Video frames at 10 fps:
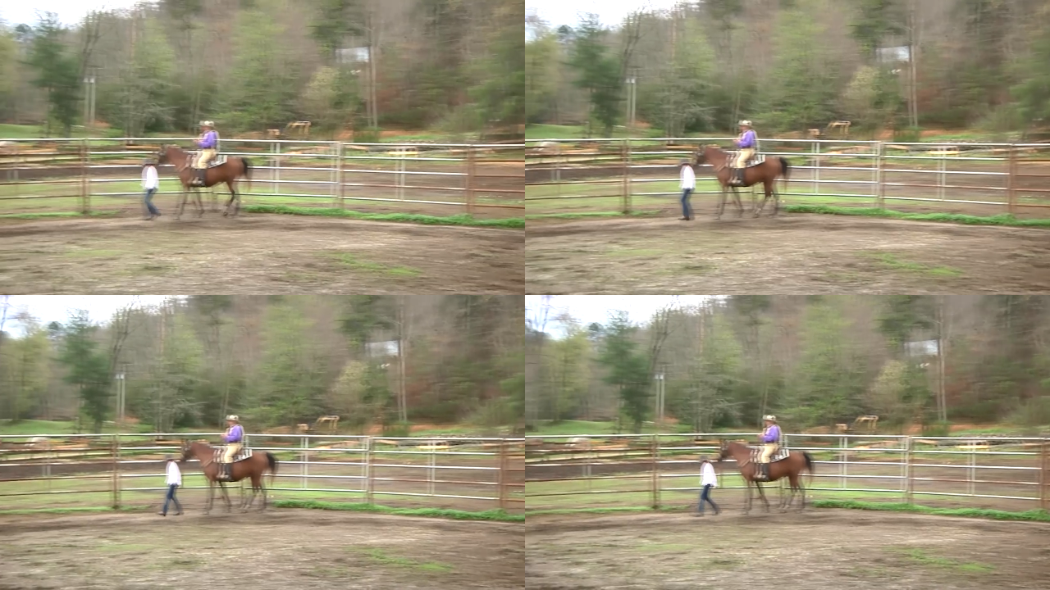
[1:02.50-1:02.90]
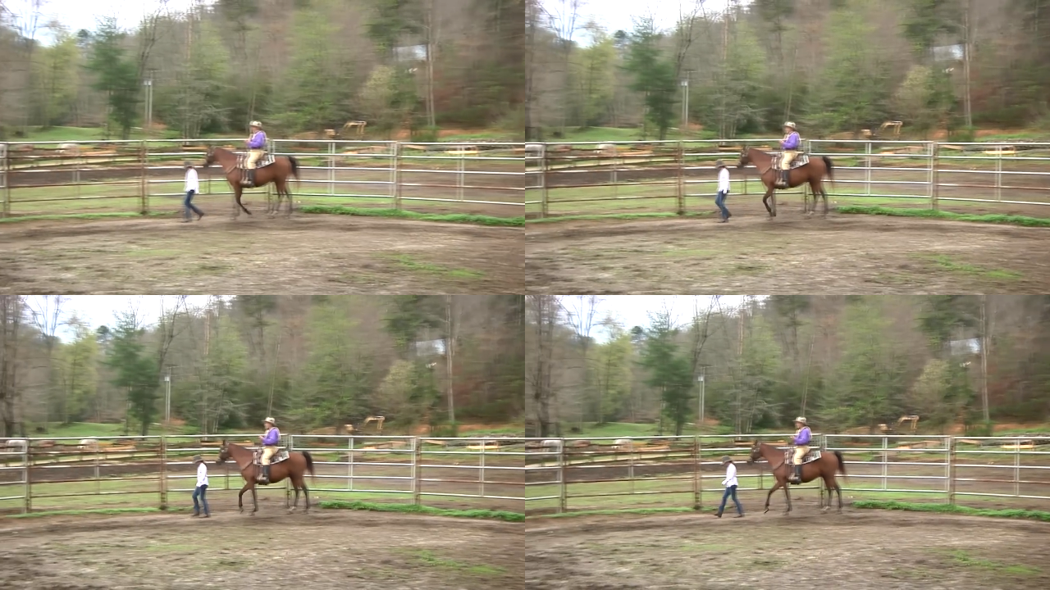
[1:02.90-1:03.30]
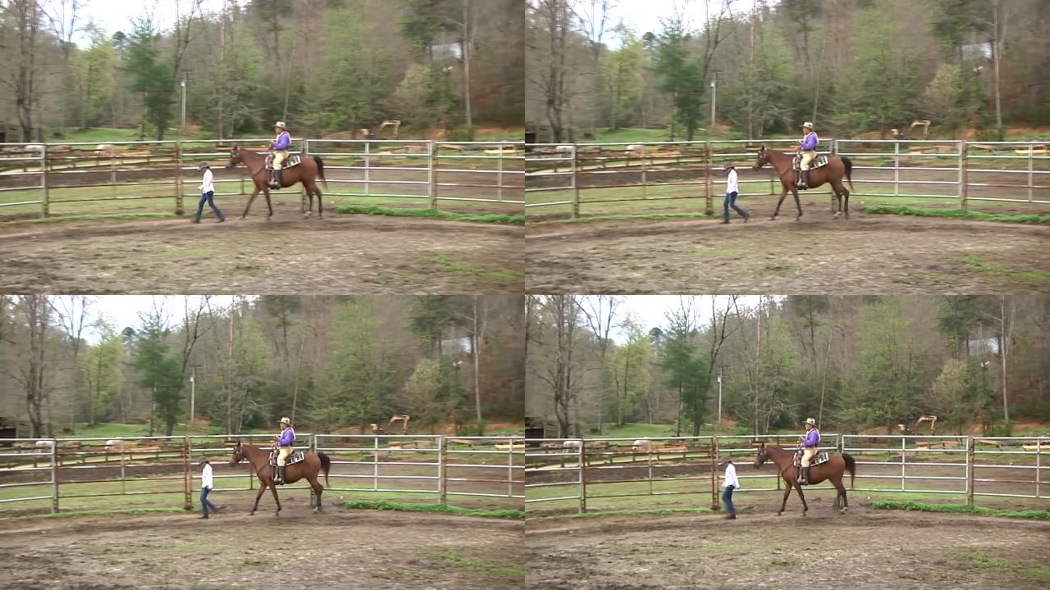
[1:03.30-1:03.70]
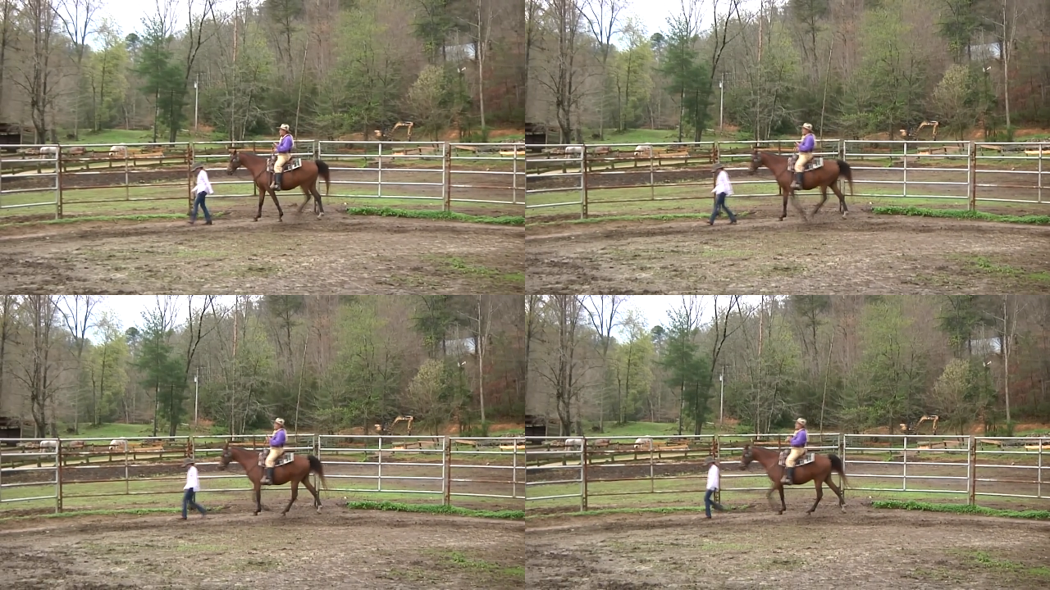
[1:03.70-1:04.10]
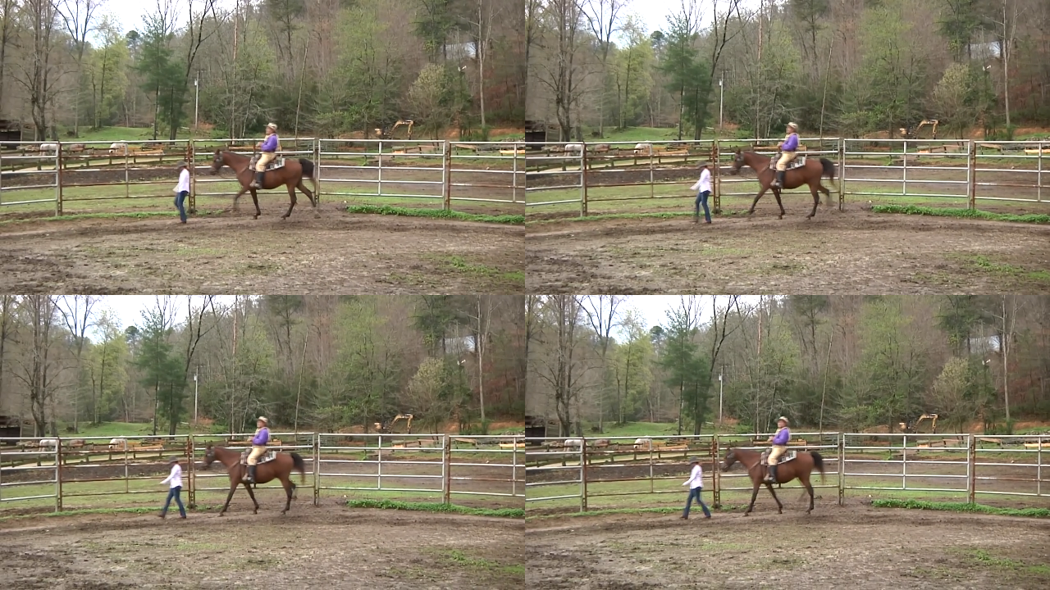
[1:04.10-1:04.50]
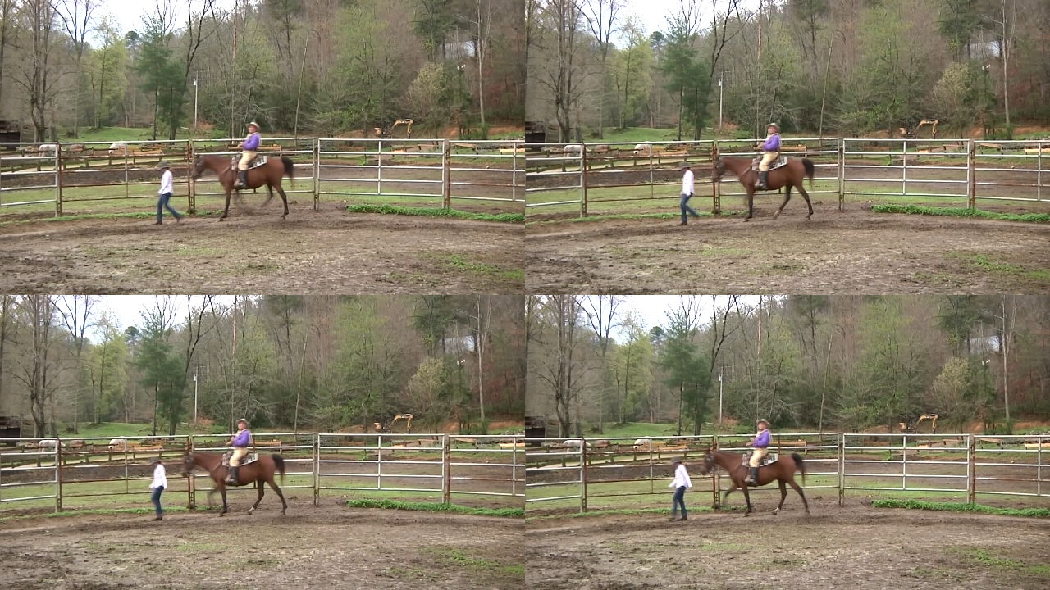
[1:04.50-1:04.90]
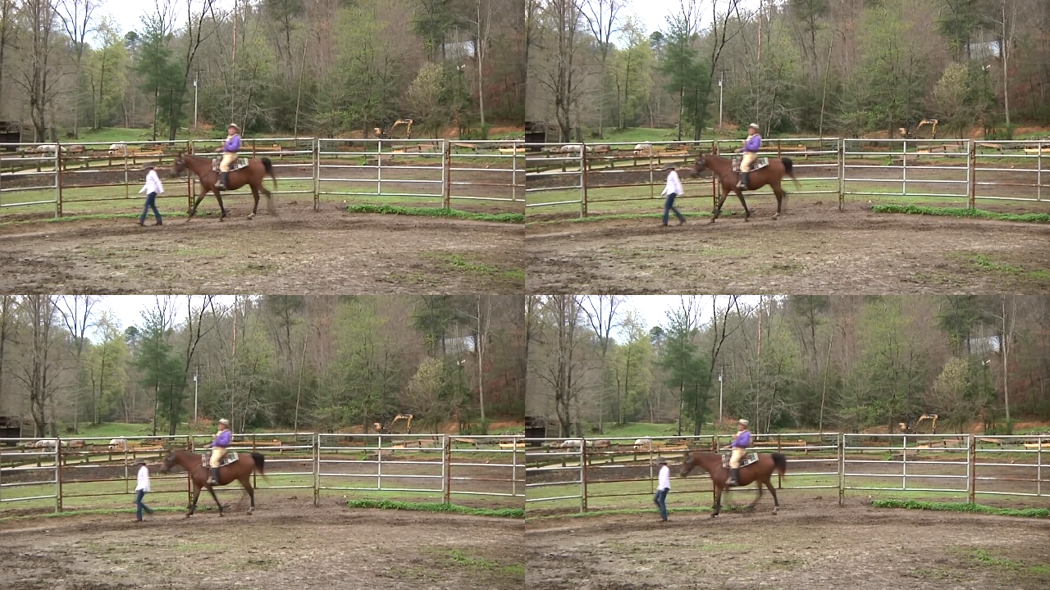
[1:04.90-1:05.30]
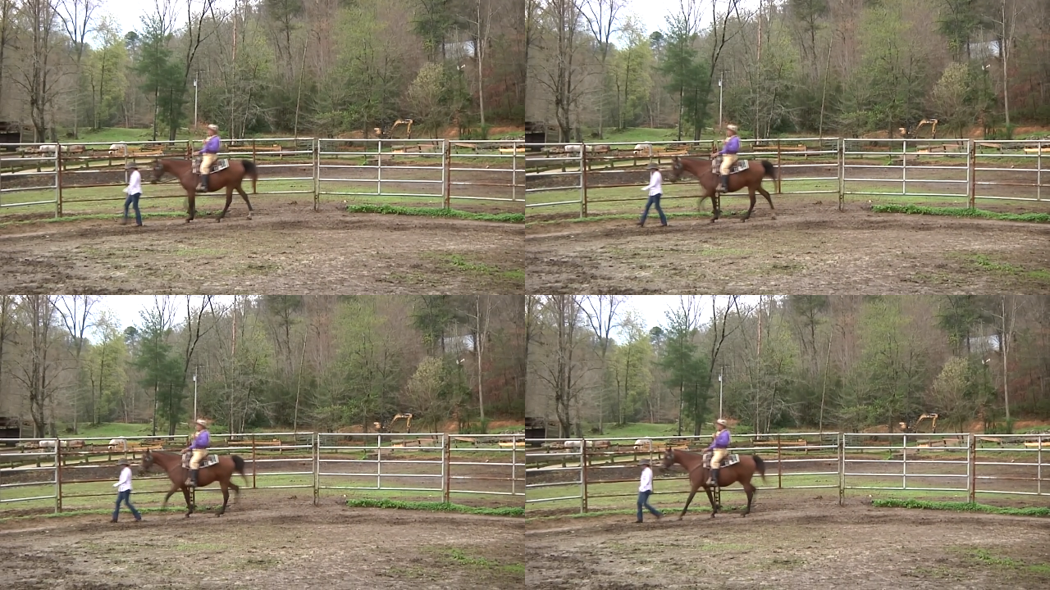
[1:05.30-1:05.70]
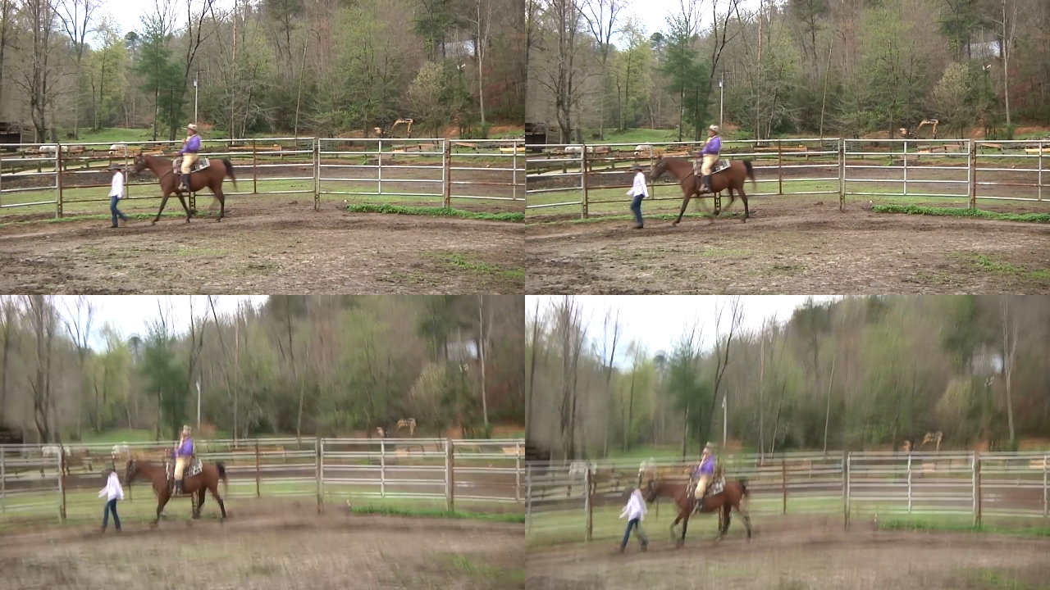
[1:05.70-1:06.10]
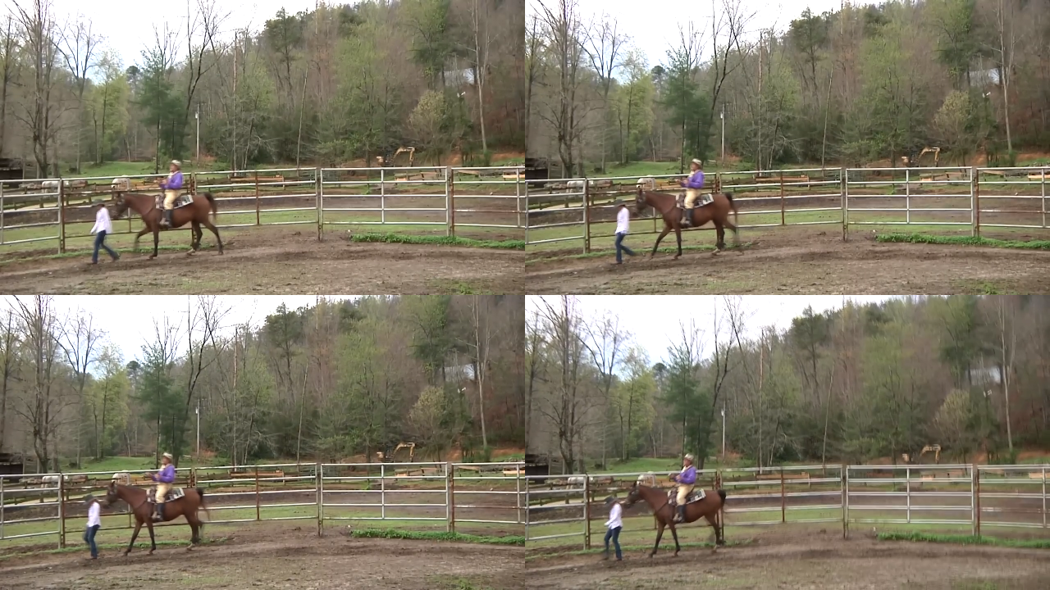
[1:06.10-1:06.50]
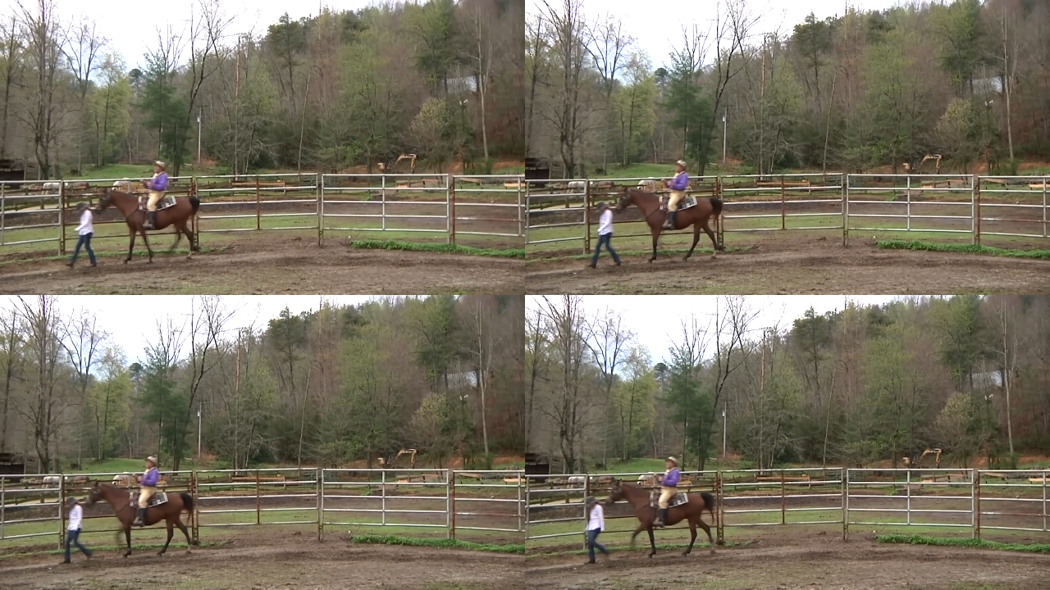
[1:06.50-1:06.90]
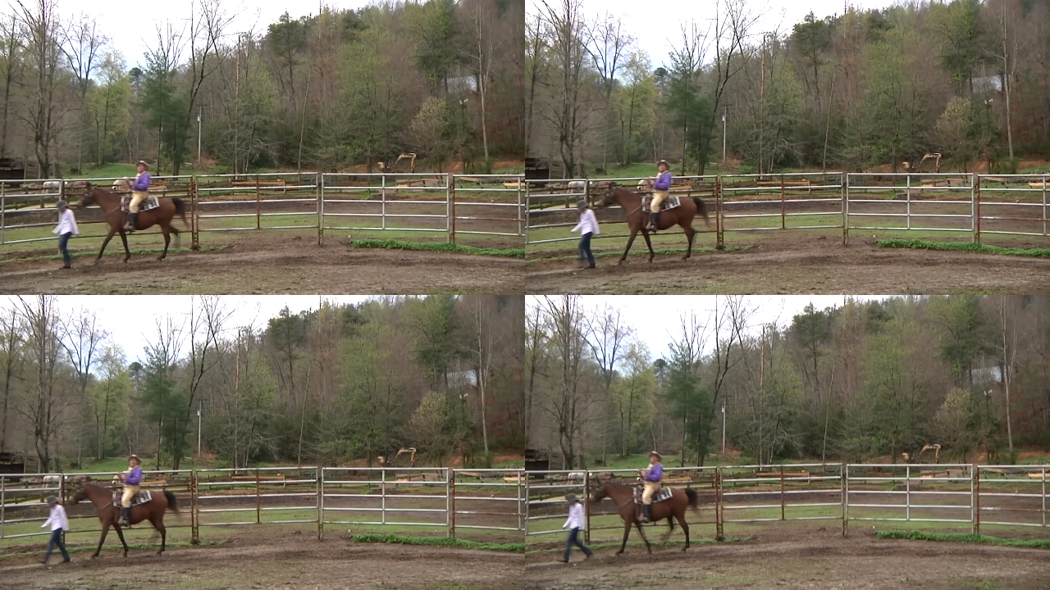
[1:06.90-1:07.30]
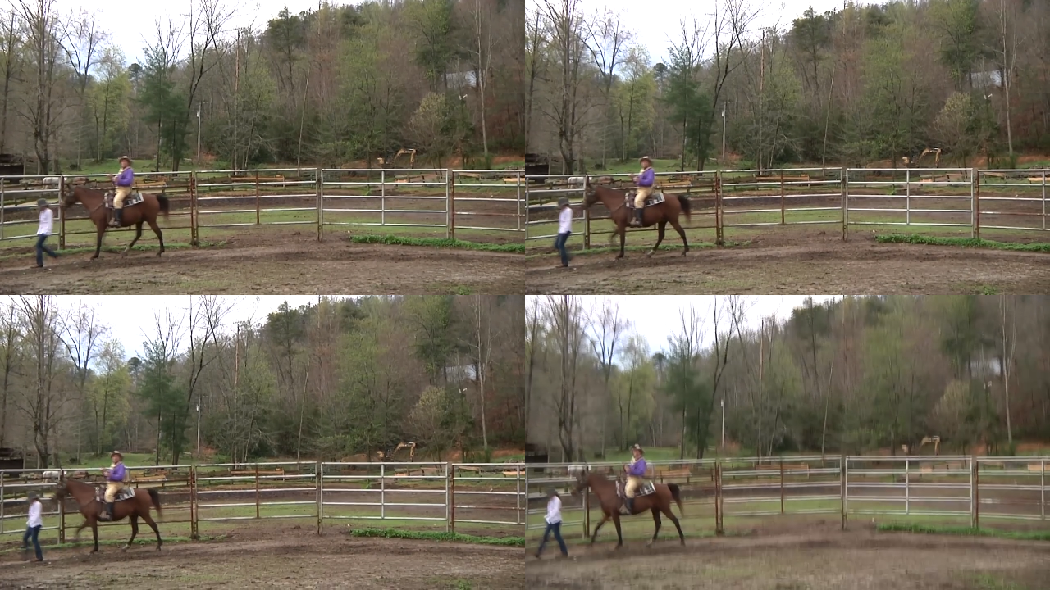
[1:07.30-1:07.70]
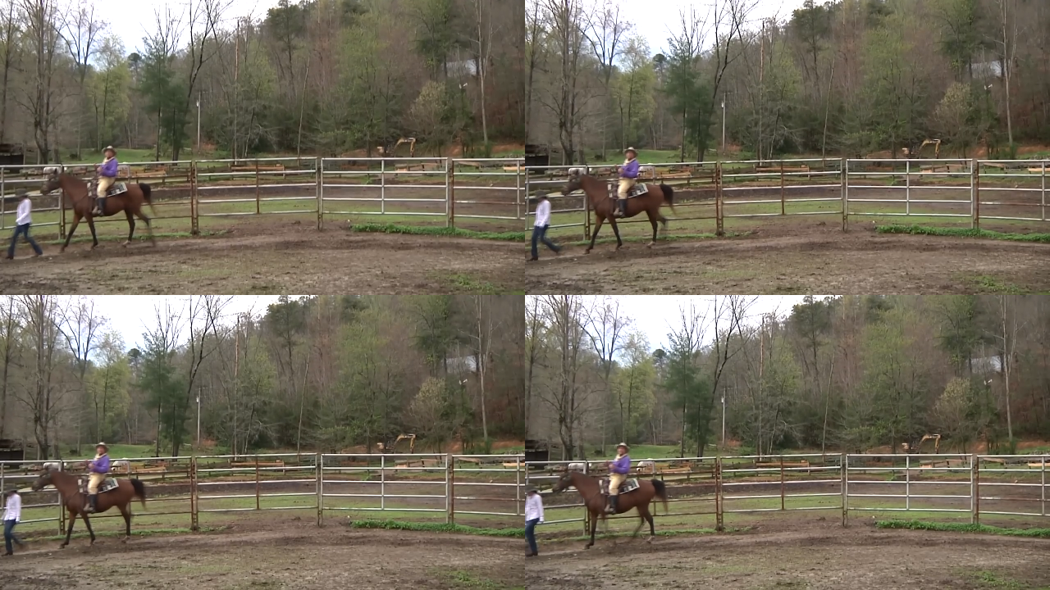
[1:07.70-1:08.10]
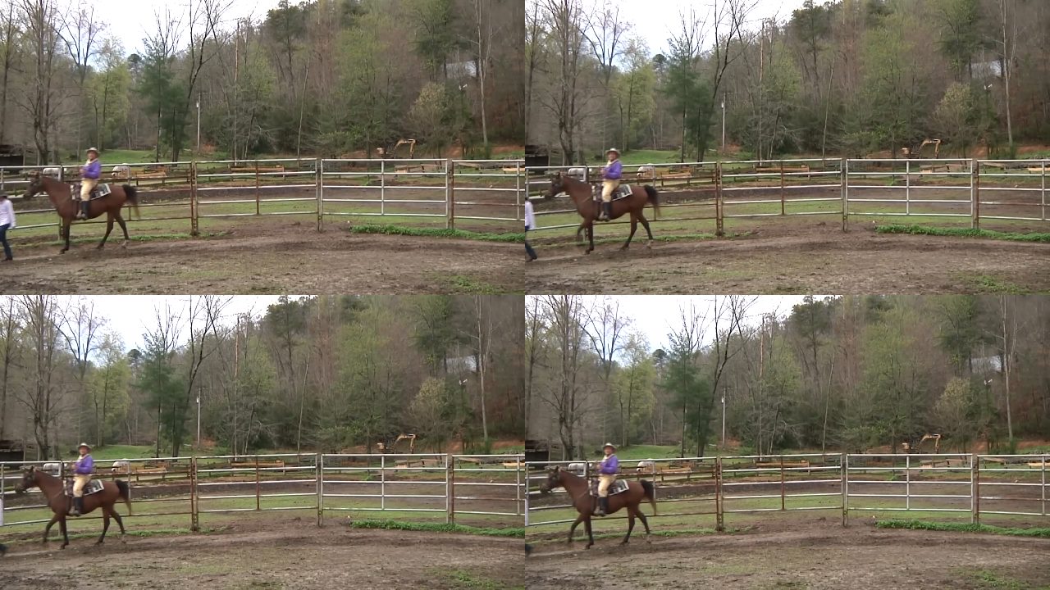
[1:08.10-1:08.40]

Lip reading: (no speaker visible)